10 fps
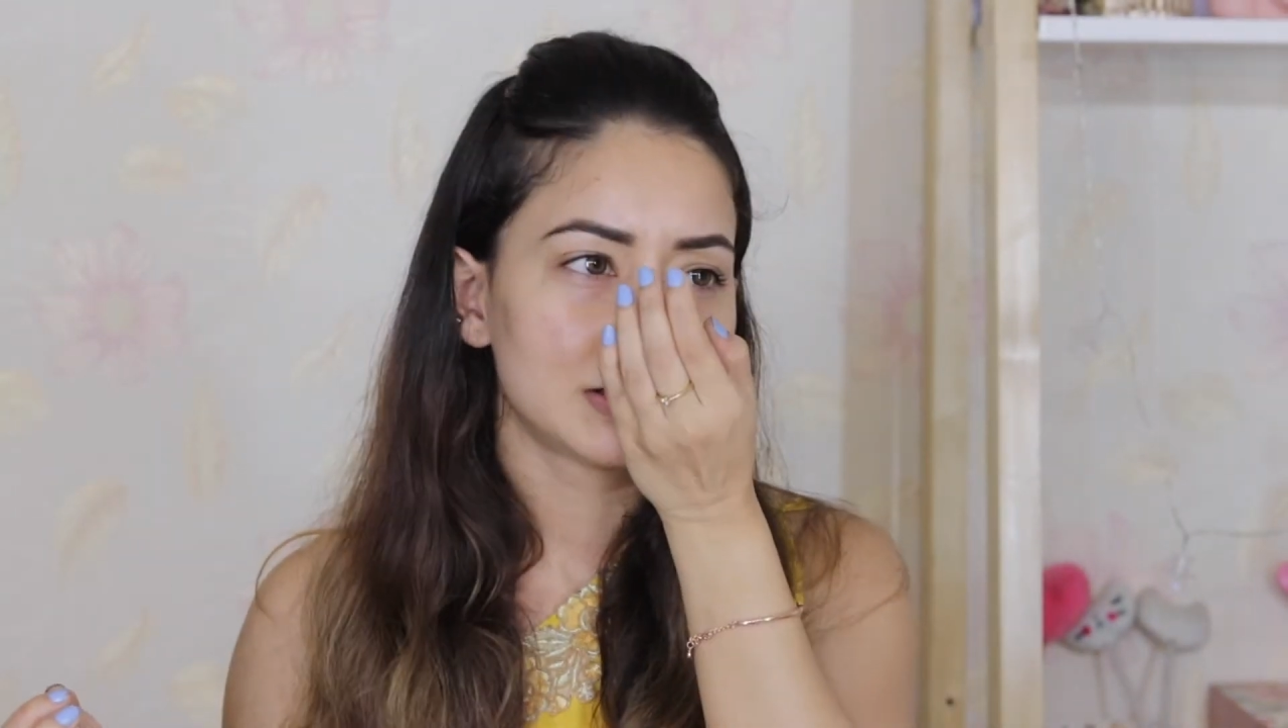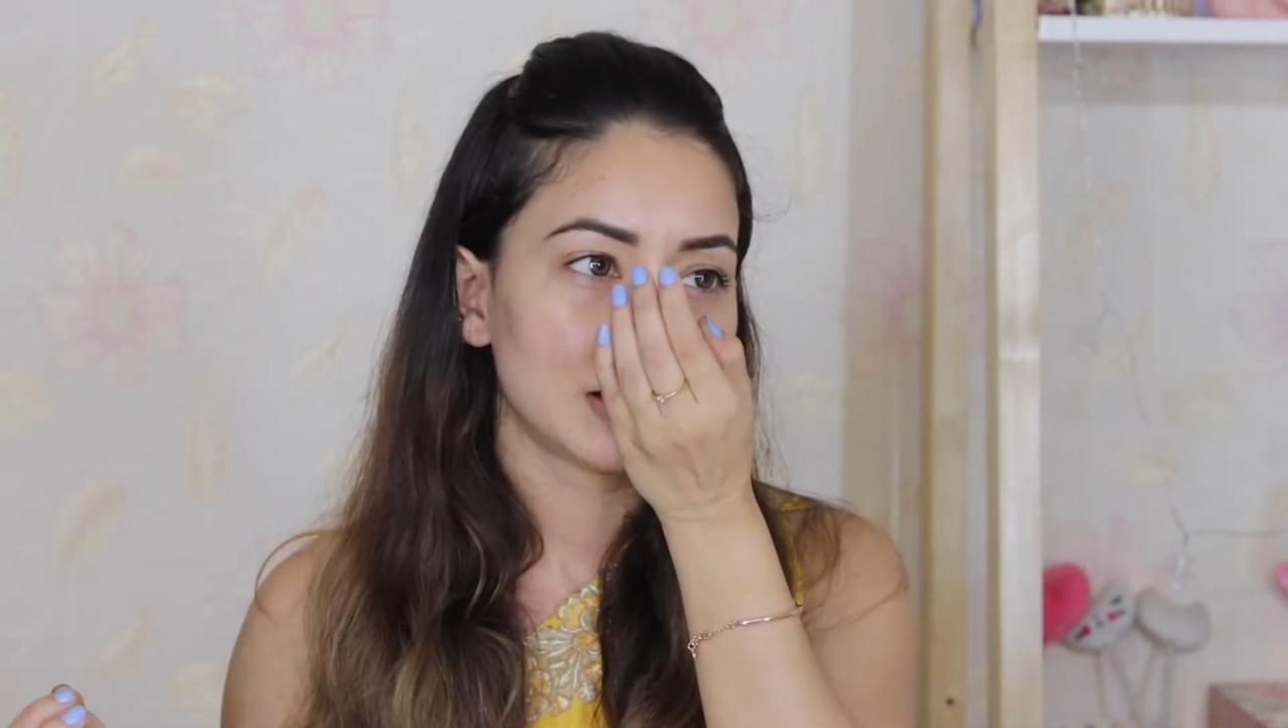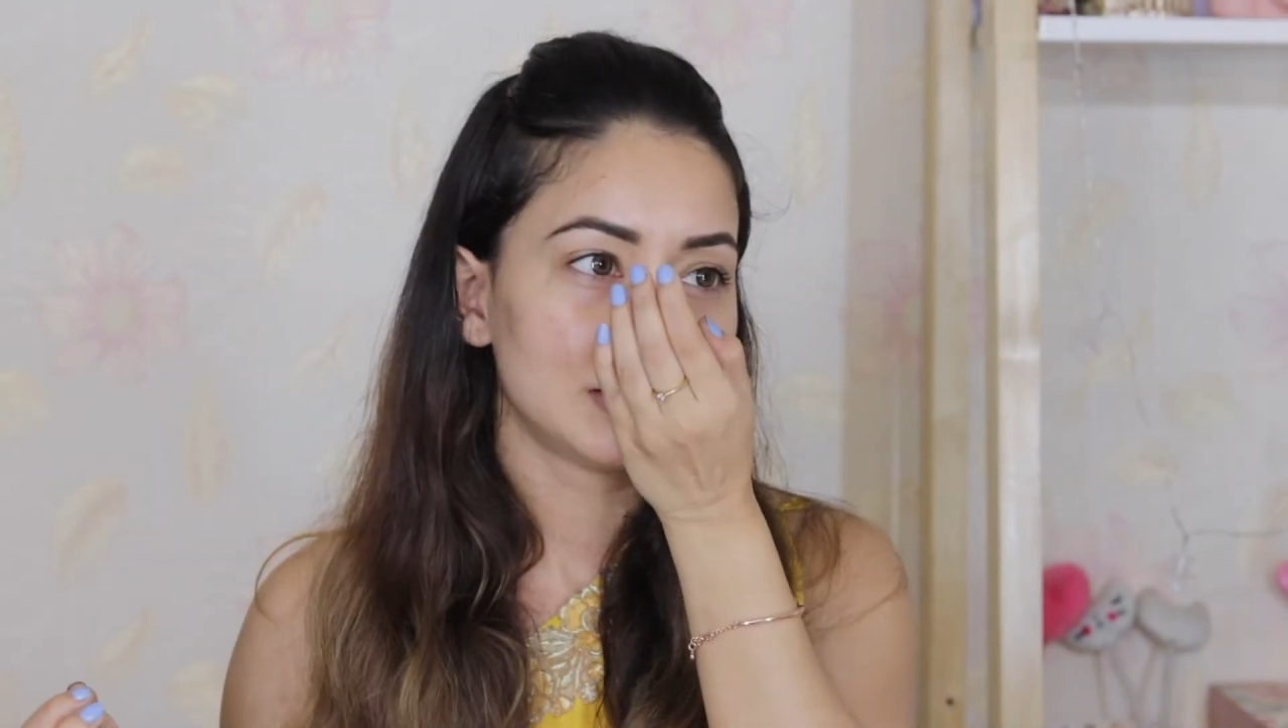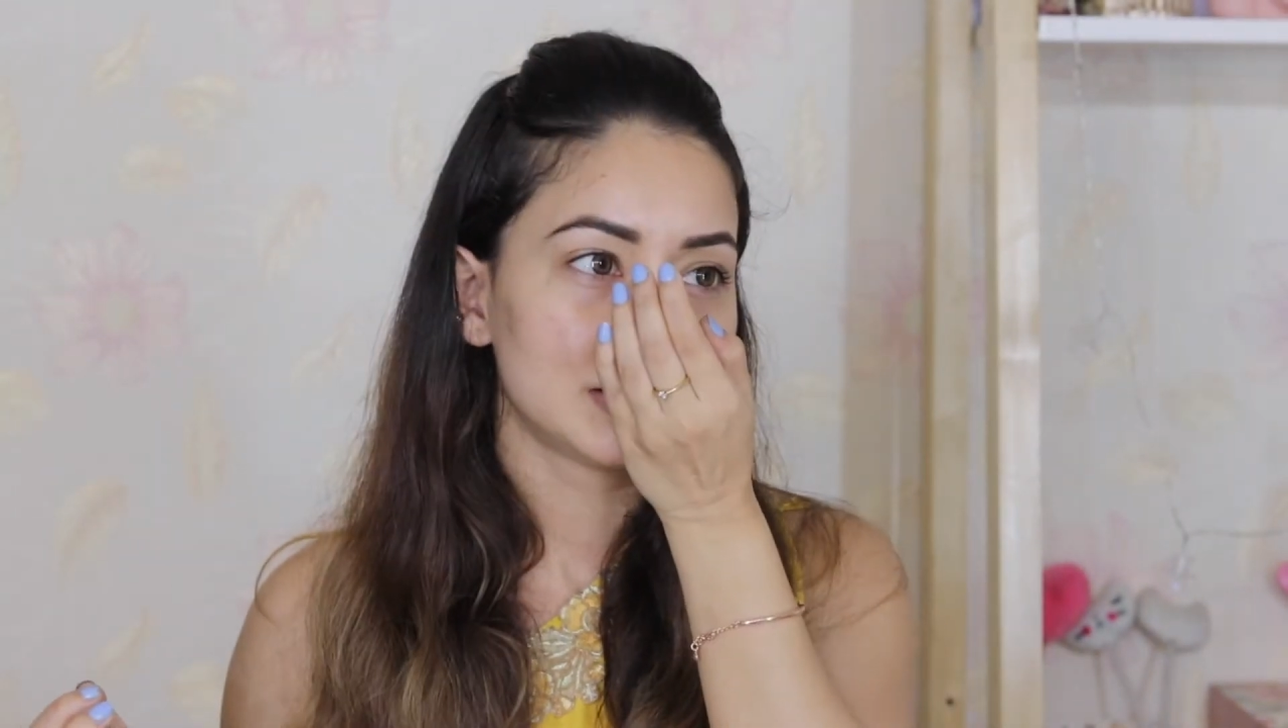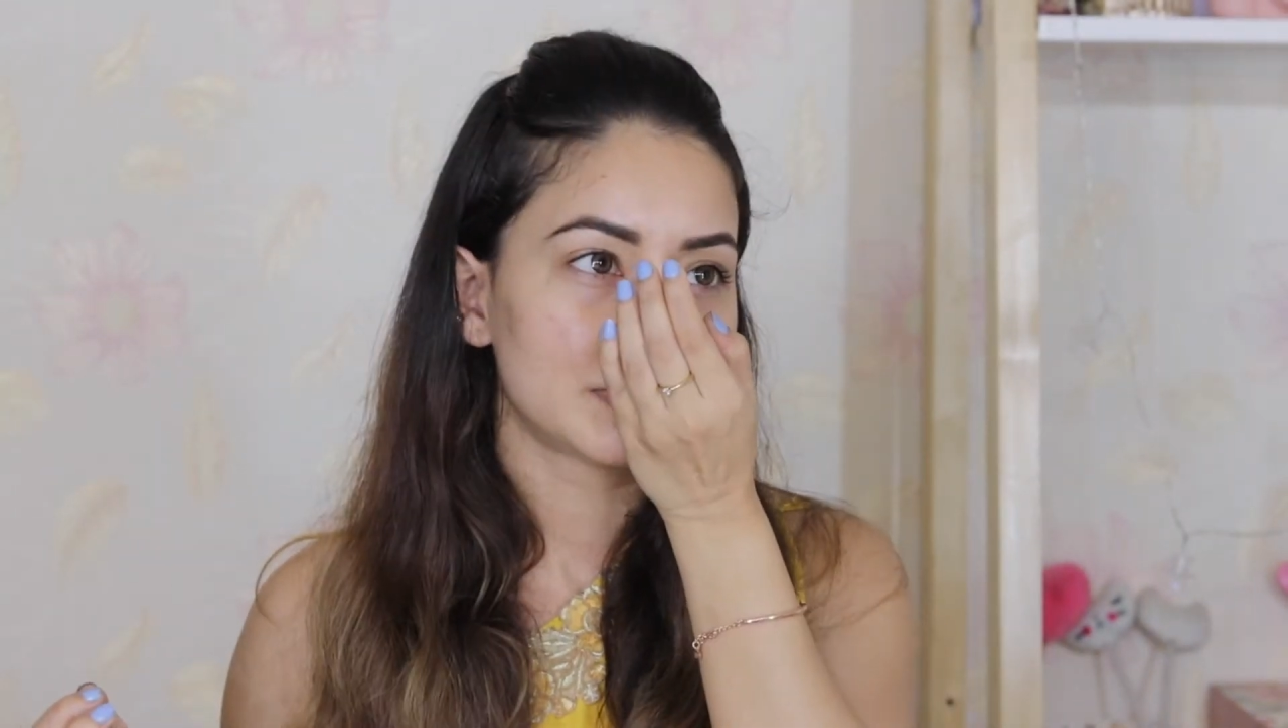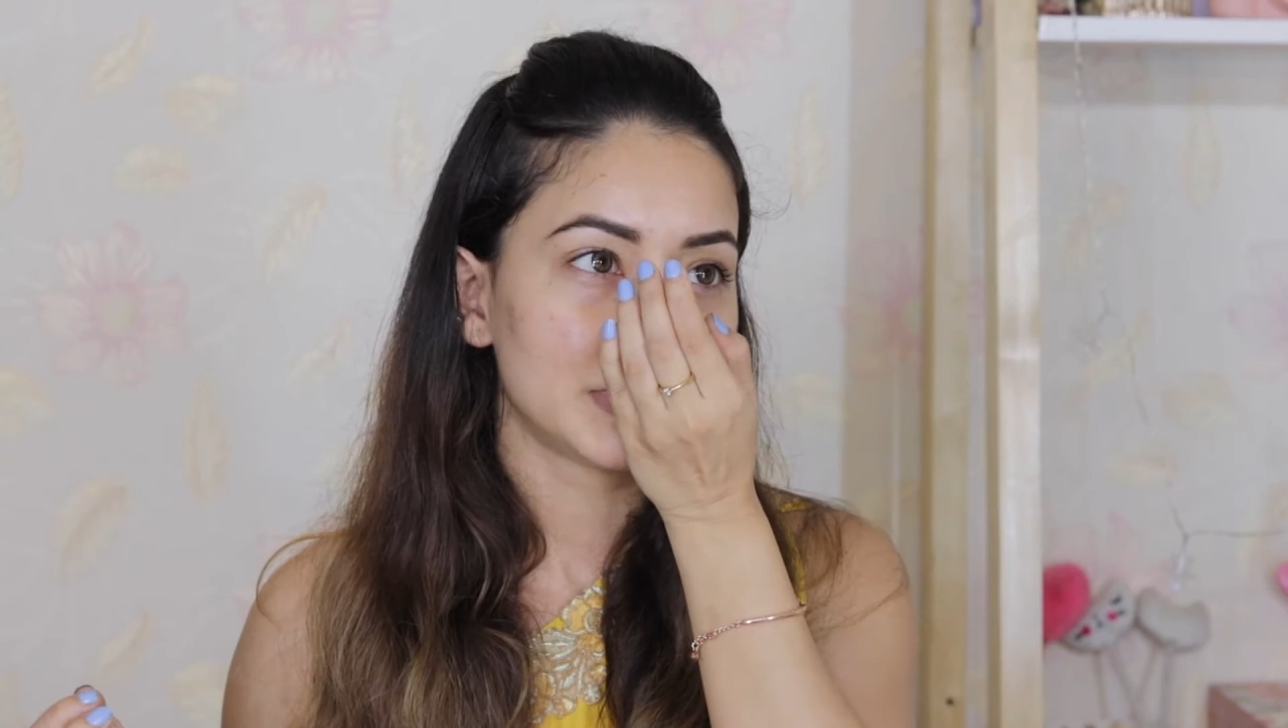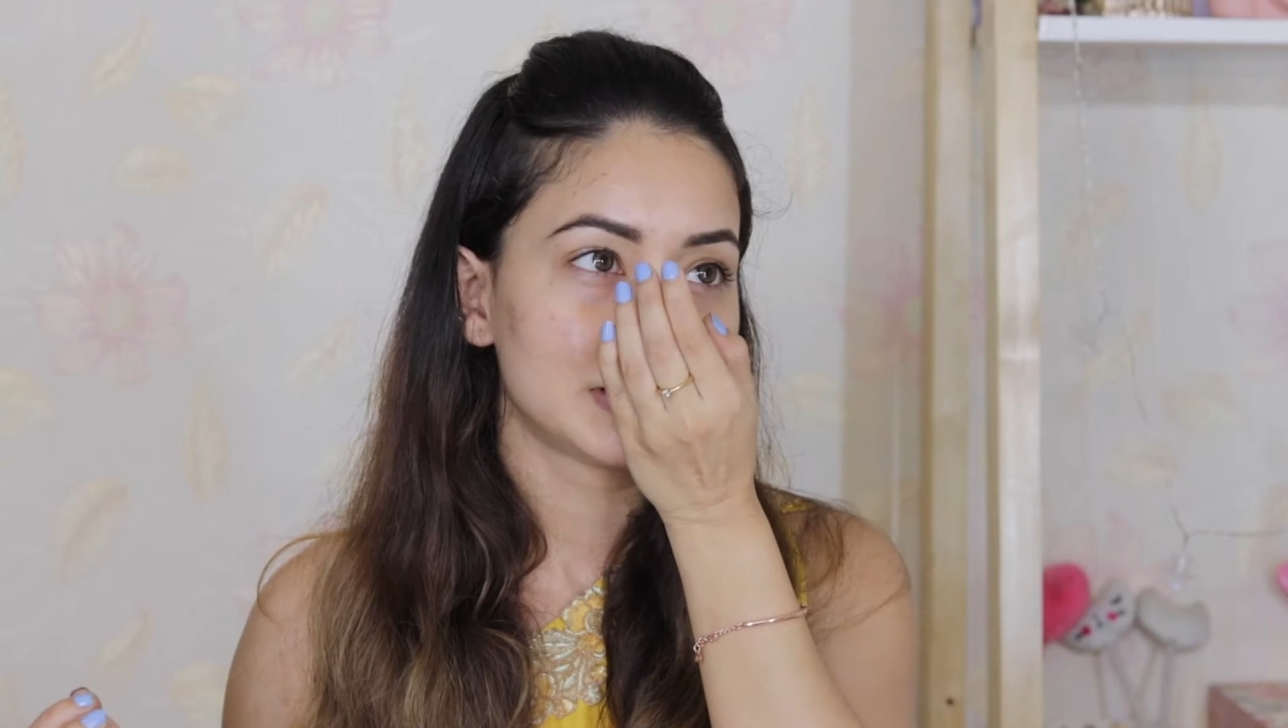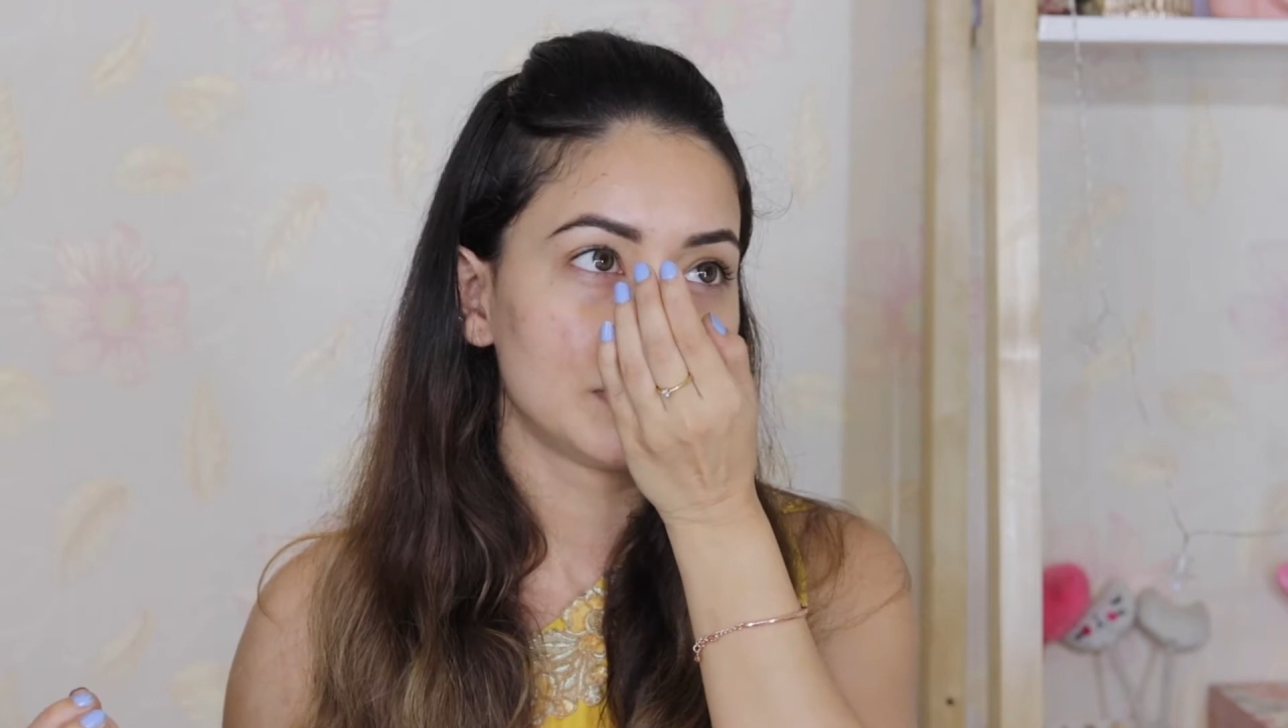that this smells